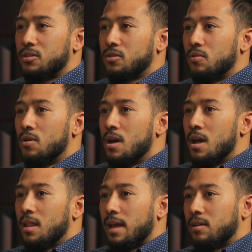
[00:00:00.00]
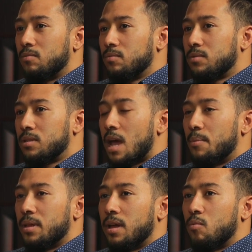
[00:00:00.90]
So Tell
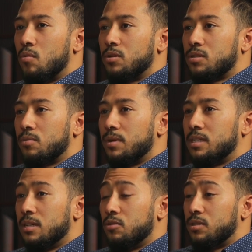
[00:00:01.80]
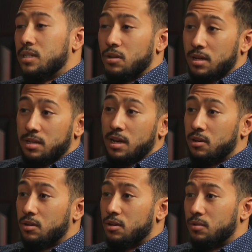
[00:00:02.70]
me, like, what's the reason you still
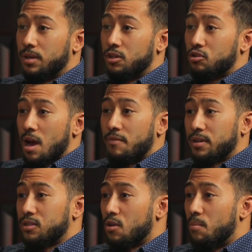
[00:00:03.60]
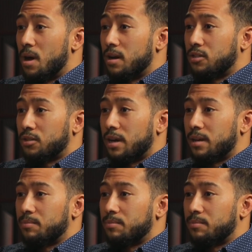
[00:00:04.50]
continue to do it? You're traveling so much, right?